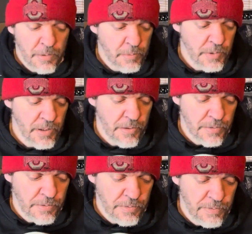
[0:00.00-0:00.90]

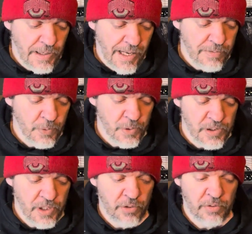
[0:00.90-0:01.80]
because the 5
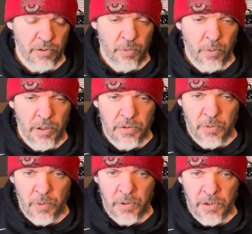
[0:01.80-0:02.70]
chord goes to the 1
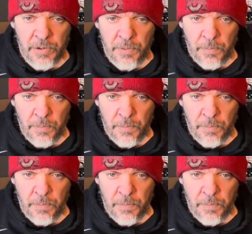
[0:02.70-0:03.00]
chord